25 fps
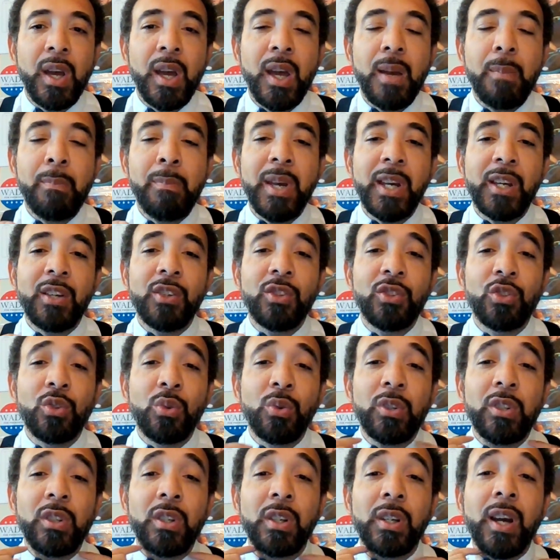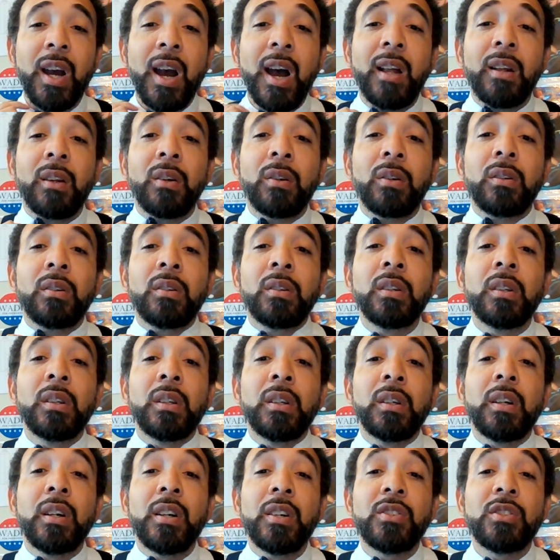and making sure your collar
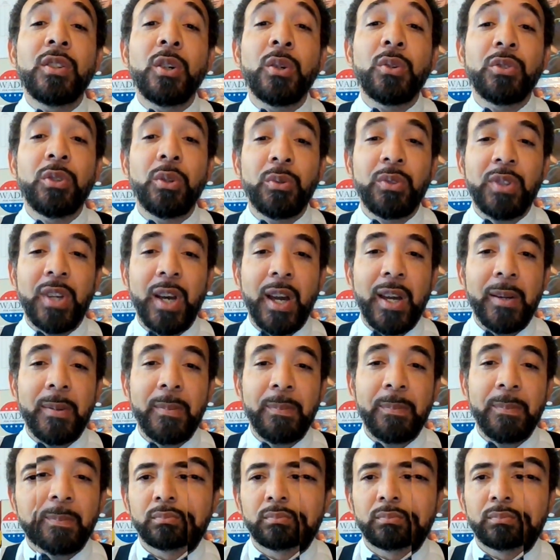is also tight.